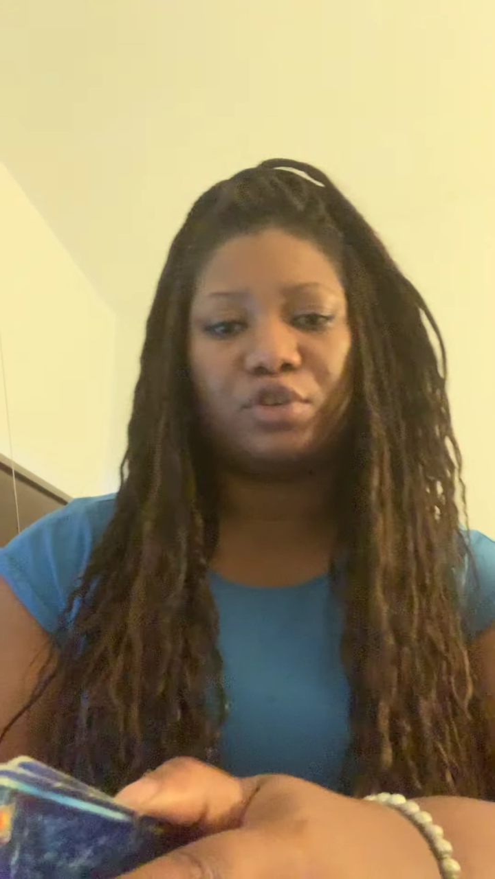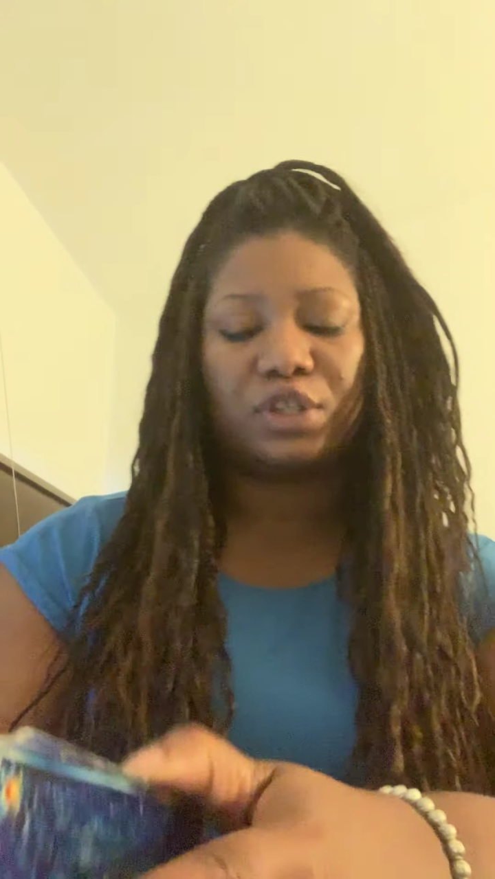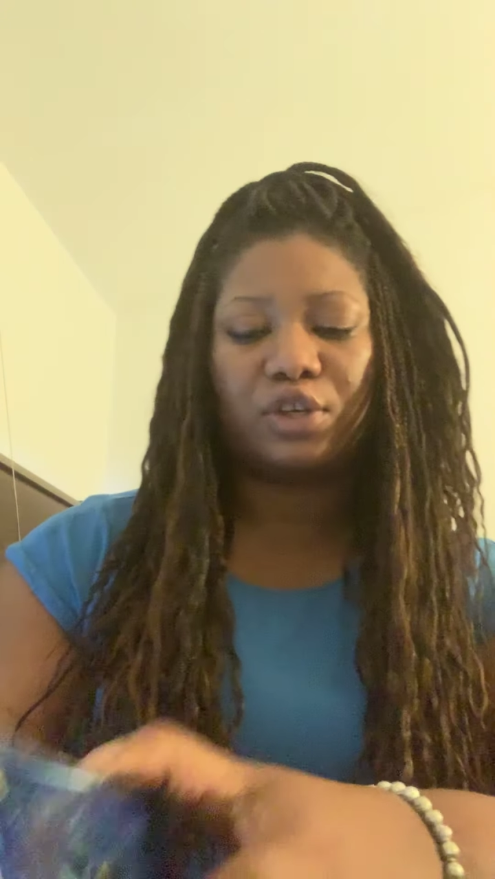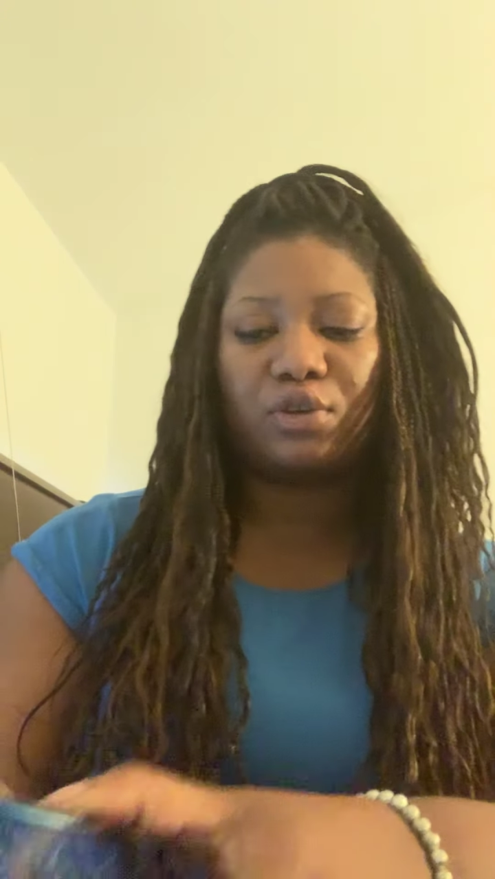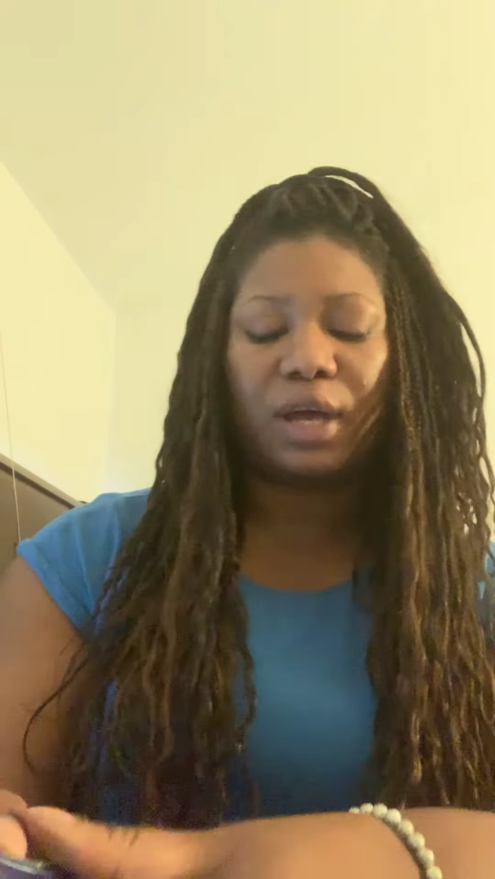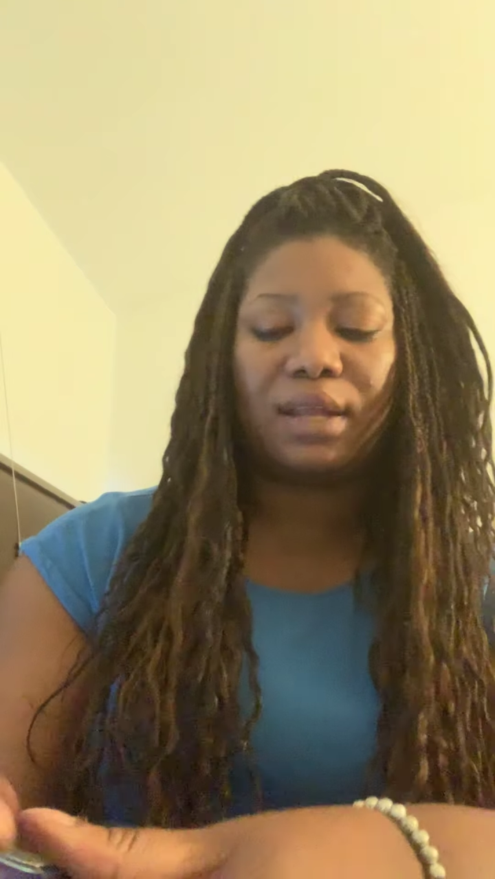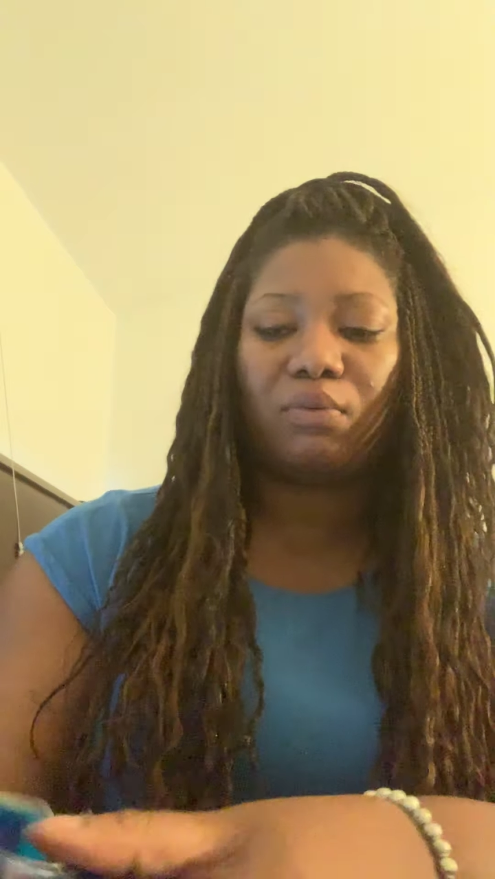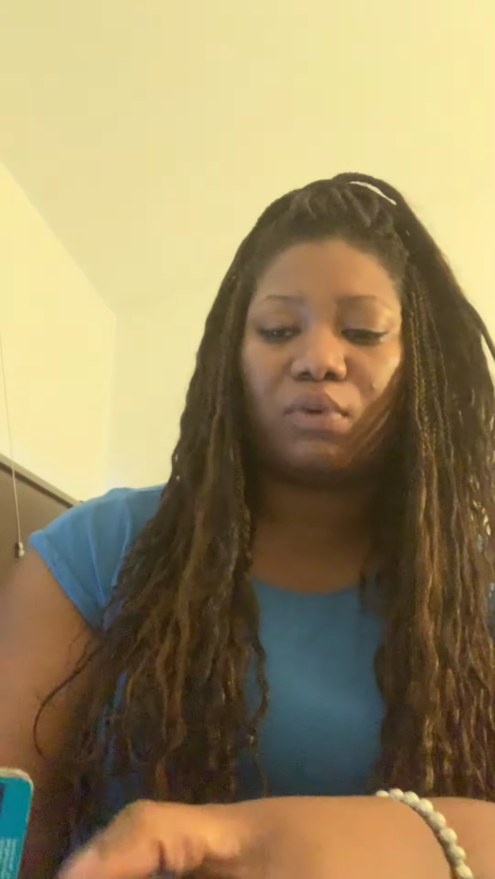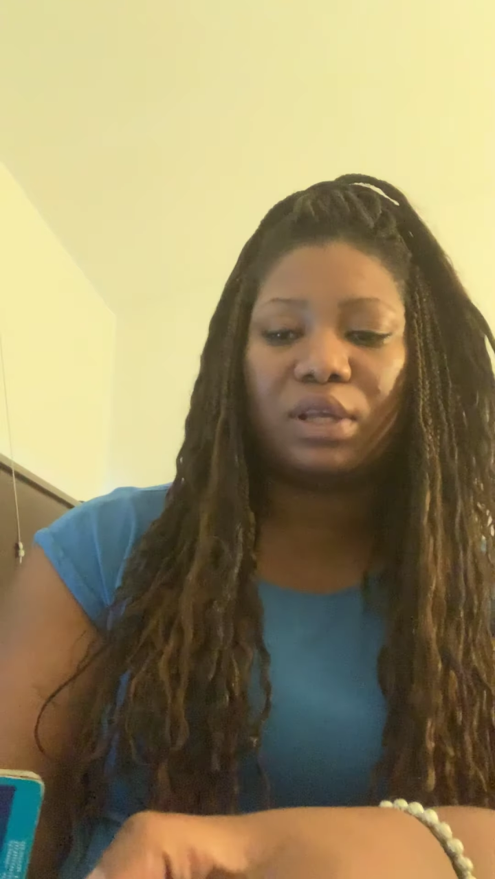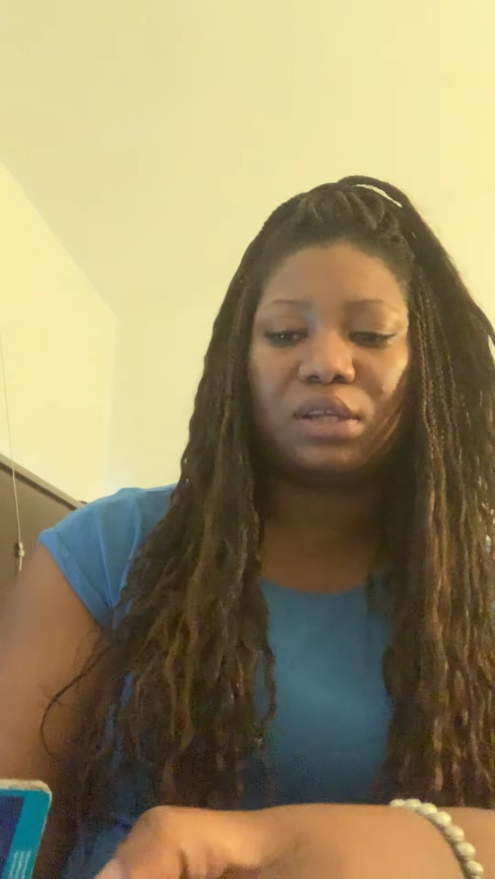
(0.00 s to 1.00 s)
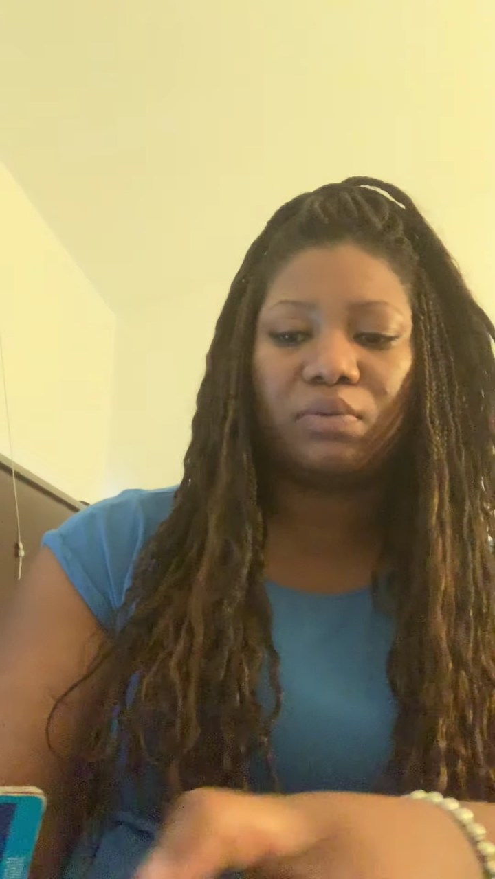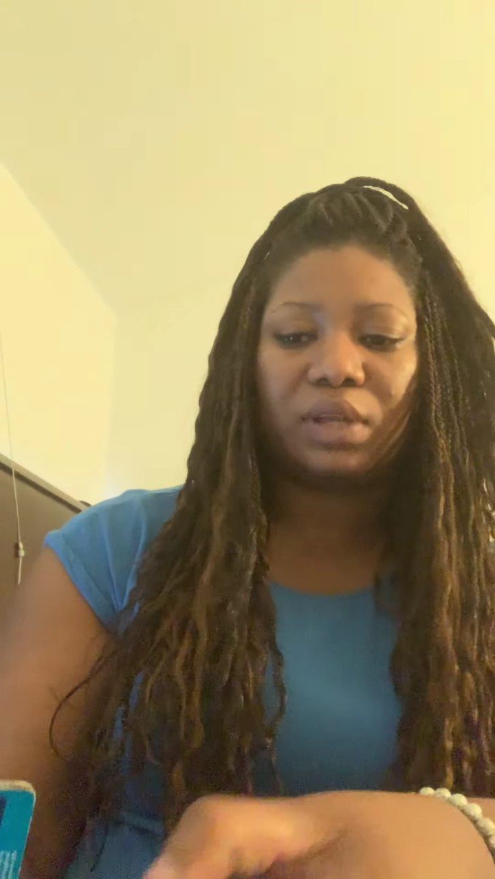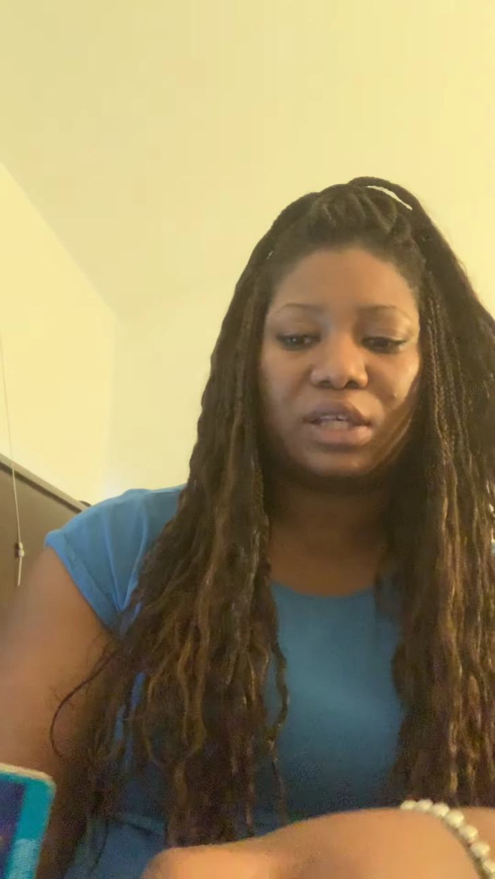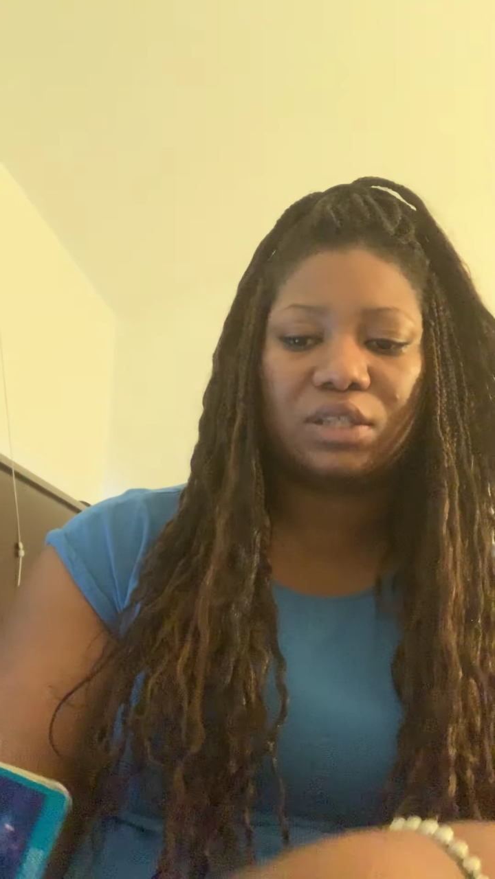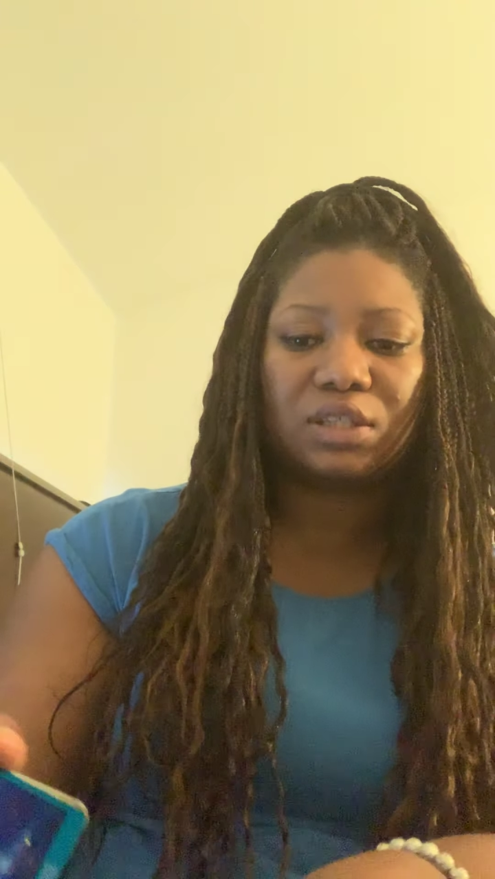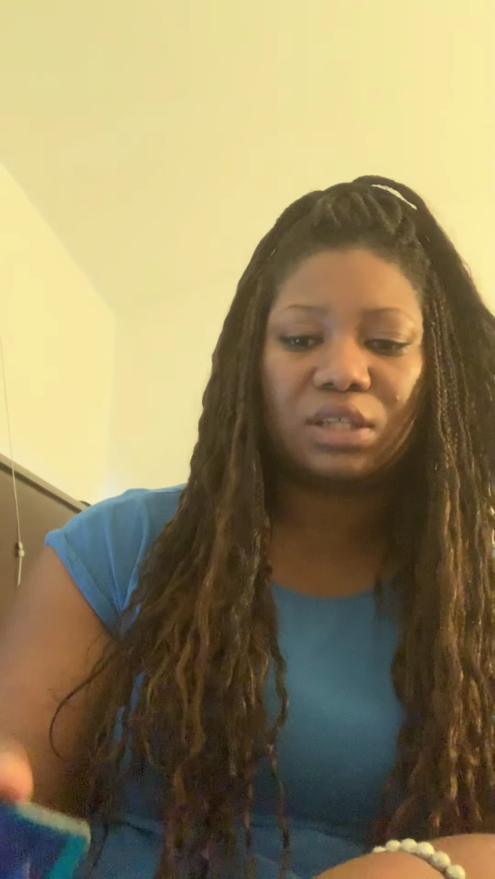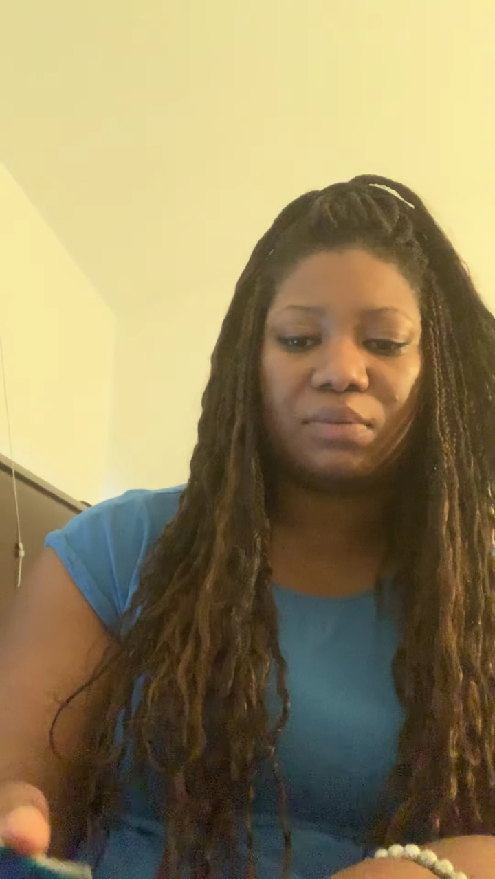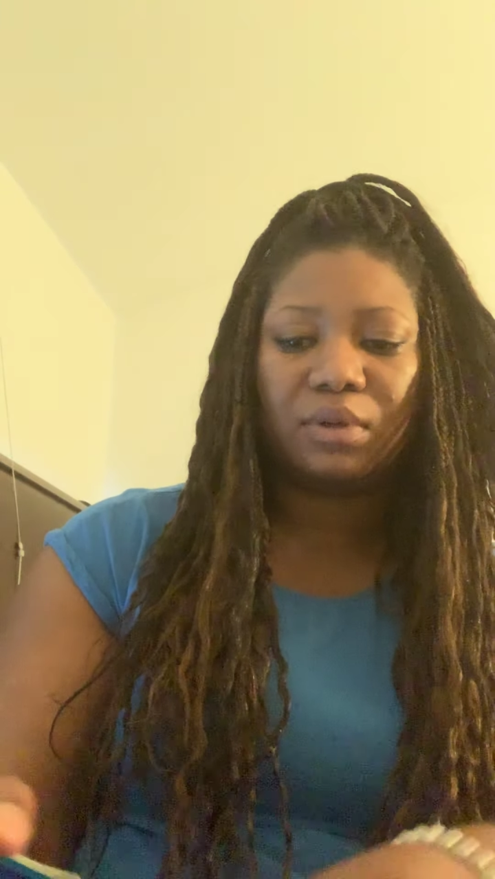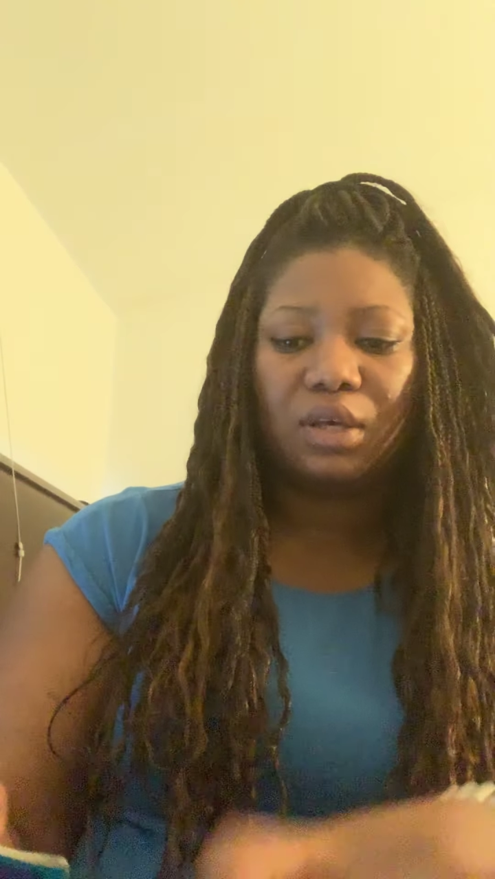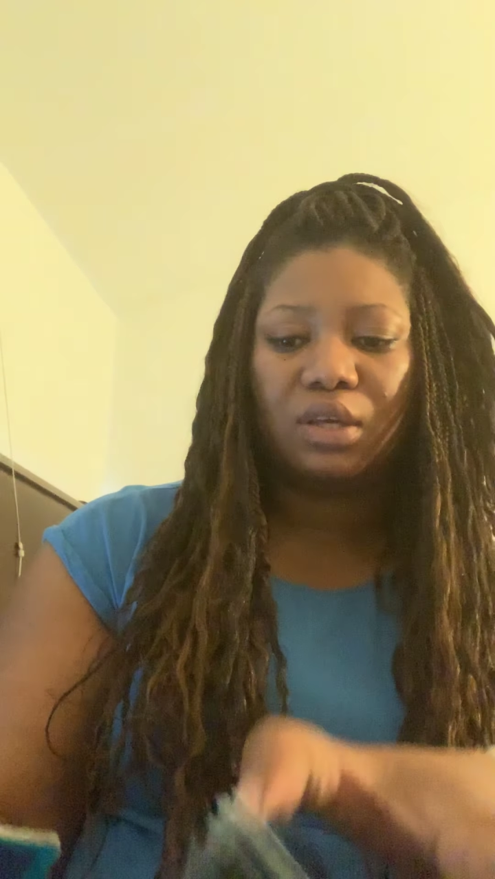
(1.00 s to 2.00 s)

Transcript: so you kind of wanted the relationship